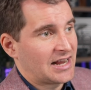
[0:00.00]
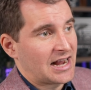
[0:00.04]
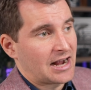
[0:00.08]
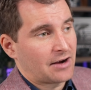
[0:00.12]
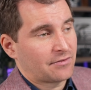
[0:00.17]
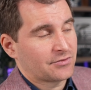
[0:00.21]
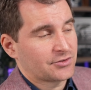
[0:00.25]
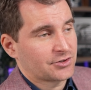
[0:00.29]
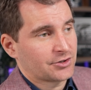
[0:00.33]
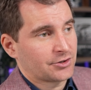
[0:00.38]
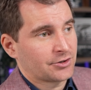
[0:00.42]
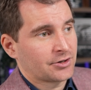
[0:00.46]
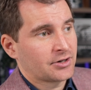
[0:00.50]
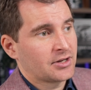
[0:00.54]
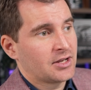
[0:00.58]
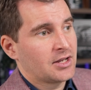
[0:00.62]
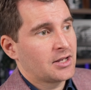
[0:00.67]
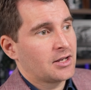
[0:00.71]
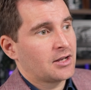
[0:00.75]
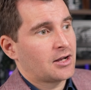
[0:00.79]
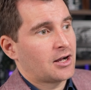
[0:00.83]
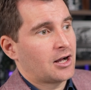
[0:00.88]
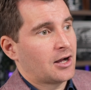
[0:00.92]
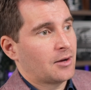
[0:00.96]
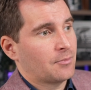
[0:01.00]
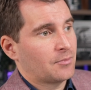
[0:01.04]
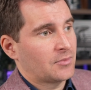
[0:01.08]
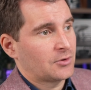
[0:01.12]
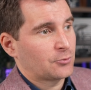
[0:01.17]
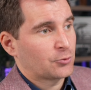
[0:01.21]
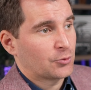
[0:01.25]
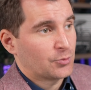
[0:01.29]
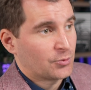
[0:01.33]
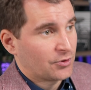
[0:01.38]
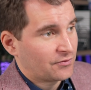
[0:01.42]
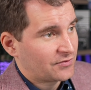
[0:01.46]
after
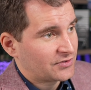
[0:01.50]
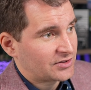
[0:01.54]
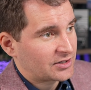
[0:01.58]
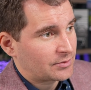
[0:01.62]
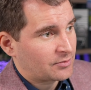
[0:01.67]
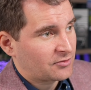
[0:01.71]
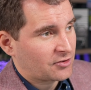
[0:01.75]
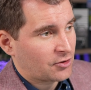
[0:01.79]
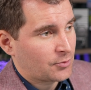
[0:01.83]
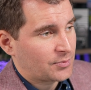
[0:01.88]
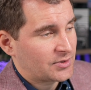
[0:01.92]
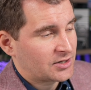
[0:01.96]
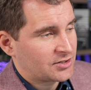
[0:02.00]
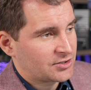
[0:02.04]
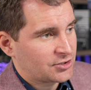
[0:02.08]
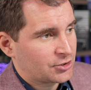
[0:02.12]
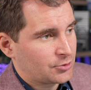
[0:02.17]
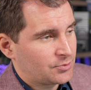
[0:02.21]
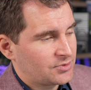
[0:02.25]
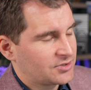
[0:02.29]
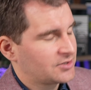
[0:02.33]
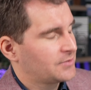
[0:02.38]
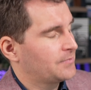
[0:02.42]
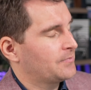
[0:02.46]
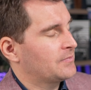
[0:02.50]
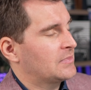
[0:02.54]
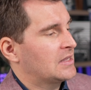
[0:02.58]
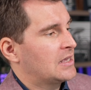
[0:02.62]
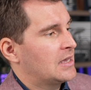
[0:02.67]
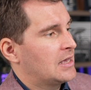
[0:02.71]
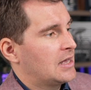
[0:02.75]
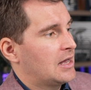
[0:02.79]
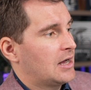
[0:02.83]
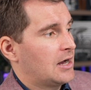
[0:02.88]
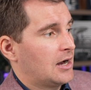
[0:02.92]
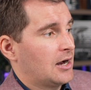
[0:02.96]
removing the fallopian tubes.
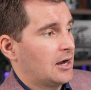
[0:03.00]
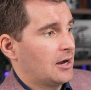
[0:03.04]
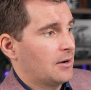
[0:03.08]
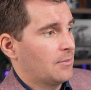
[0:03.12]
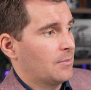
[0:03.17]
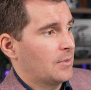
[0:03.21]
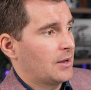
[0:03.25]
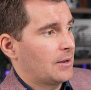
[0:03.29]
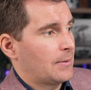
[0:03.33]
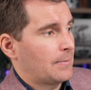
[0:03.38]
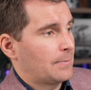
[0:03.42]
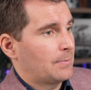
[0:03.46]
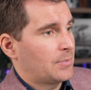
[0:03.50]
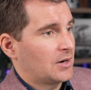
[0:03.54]
Again,